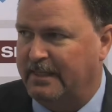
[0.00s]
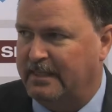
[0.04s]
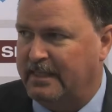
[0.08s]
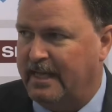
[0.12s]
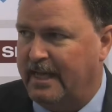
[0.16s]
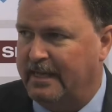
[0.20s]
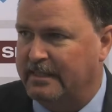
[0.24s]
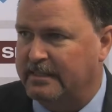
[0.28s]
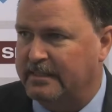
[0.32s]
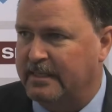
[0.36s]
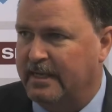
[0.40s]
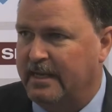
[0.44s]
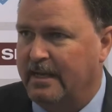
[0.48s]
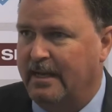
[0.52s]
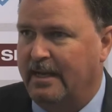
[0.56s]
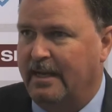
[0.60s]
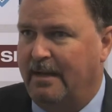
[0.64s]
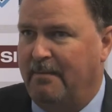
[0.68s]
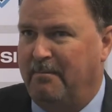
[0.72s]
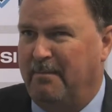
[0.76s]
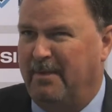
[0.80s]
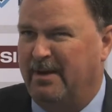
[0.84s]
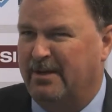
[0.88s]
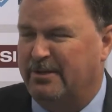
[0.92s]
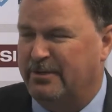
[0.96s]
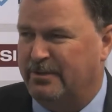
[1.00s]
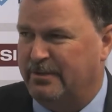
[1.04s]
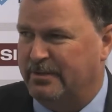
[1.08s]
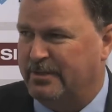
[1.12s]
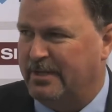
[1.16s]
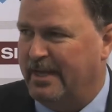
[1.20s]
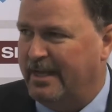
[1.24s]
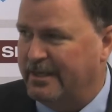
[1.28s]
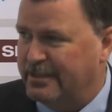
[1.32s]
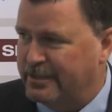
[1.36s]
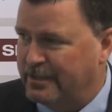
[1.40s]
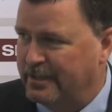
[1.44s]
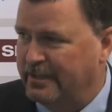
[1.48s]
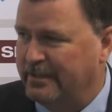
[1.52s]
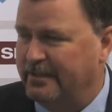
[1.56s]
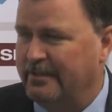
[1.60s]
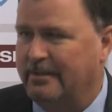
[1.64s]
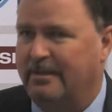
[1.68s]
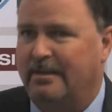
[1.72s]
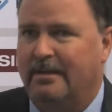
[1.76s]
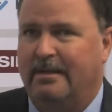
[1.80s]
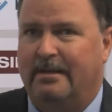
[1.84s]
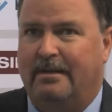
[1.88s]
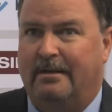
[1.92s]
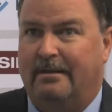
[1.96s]
dense, miniaturization,
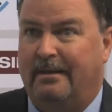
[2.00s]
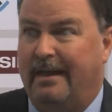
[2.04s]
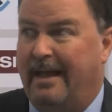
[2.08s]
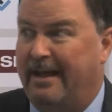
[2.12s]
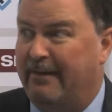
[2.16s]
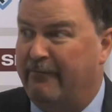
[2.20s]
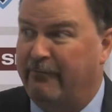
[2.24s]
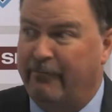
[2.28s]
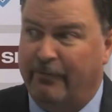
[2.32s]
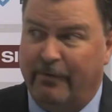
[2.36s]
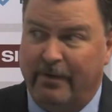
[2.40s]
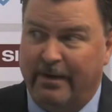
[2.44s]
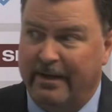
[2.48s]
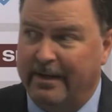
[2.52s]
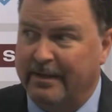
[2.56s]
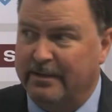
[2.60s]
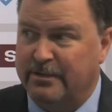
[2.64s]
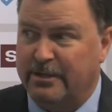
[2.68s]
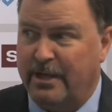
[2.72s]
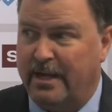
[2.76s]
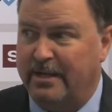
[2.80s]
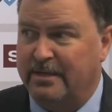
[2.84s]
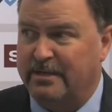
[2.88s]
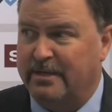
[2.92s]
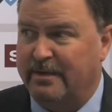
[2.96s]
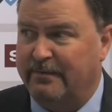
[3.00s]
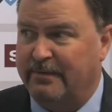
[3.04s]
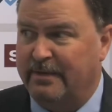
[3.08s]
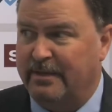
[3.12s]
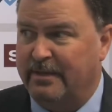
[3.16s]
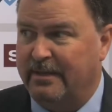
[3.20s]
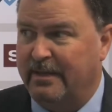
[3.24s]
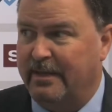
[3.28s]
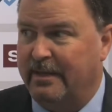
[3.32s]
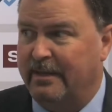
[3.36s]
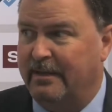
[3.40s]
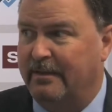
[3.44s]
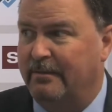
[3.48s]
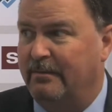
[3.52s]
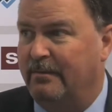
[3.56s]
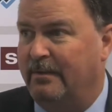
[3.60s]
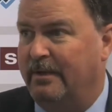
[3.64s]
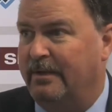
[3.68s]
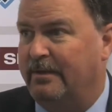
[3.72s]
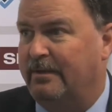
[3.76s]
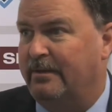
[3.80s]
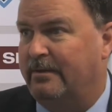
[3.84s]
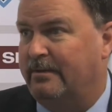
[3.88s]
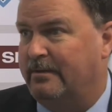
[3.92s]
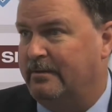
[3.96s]
lead-free changed everything
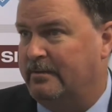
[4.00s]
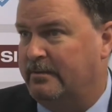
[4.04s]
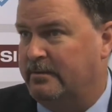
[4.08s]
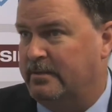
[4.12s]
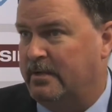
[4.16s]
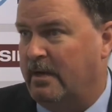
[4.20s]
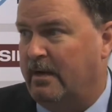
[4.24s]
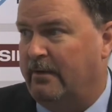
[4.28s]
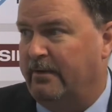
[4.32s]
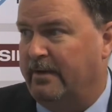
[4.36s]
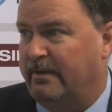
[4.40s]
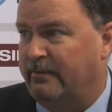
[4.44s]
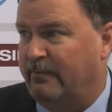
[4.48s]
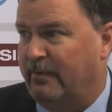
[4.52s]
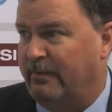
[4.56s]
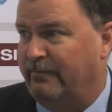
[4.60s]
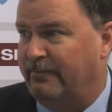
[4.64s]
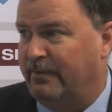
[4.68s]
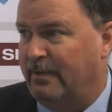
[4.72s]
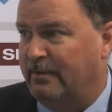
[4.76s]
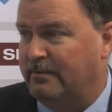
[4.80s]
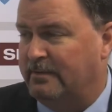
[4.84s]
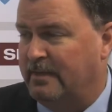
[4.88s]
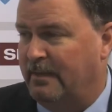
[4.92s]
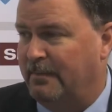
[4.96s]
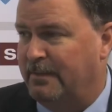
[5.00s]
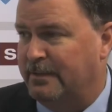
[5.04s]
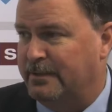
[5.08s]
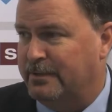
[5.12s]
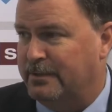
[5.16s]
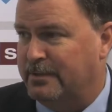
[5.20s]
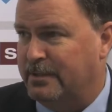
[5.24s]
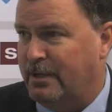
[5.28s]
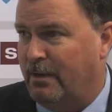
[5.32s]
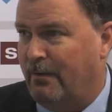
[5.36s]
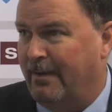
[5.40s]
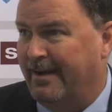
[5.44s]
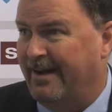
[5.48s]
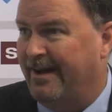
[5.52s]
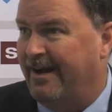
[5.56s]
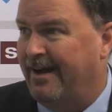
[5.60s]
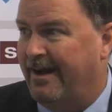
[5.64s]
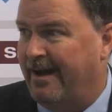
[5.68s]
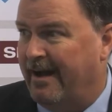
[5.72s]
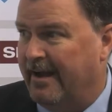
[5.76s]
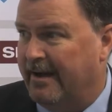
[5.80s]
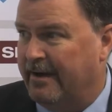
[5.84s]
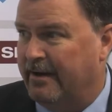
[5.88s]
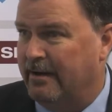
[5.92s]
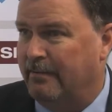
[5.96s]
with soldering reflow temperatures going
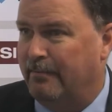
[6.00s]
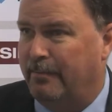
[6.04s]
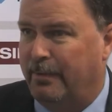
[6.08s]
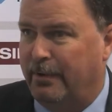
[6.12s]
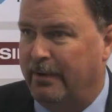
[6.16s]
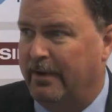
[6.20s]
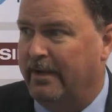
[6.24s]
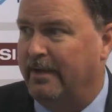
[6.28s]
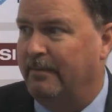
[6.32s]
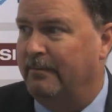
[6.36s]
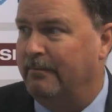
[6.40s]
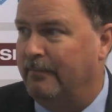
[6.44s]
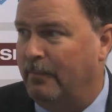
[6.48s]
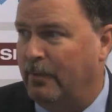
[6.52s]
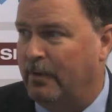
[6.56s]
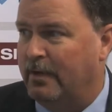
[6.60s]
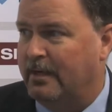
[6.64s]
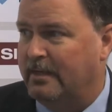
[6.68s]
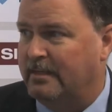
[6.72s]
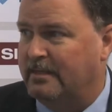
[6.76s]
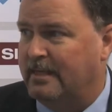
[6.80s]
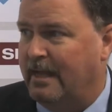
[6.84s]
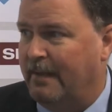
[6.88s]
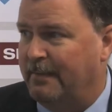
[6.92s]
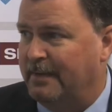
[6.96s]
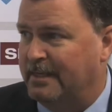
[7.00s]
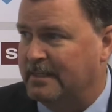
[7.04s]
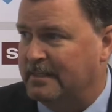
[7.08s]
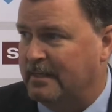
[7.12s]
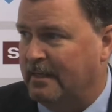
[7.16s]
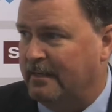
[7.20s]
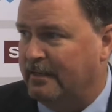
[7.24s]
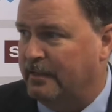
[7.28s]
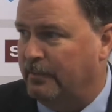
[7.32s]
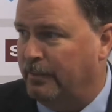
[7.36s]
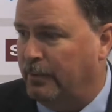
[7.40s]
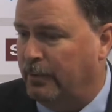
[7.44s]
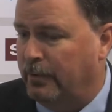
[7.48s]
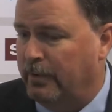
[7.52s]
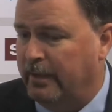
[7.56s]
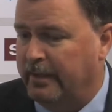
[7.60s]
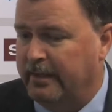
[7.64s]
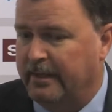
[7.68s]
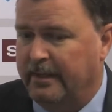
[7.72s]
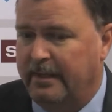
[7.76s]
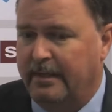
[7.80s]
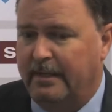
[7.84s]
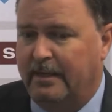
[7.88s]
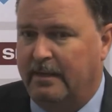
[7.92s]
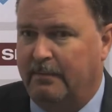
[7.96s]
higher, burning more contaminants onto the board,
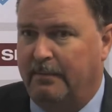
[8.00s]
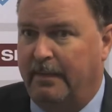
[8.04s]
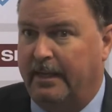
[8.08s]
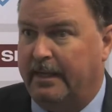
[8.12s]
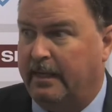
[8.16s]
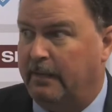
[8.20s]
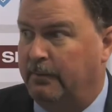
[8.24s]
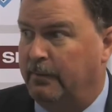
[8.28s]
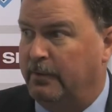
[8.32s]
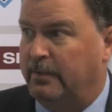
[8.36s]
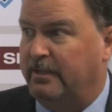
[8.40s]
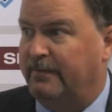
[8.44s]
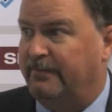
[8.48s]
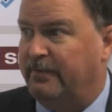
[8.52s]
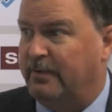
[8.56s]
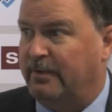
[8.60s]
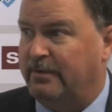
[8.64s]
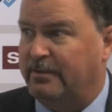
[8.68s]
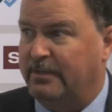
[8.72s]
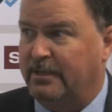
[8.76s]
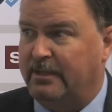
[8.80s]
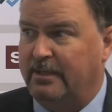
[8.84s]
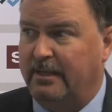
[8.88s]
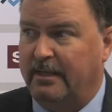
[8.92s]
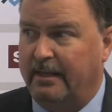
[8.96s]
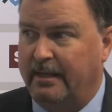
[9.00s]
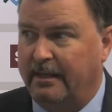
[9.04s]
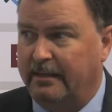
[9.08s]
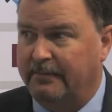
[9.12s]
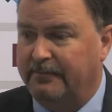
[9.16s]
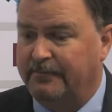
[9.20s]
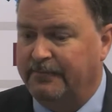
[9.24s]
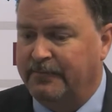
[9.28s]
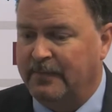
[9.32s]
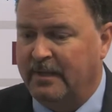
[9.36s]
making it more difficult to clean.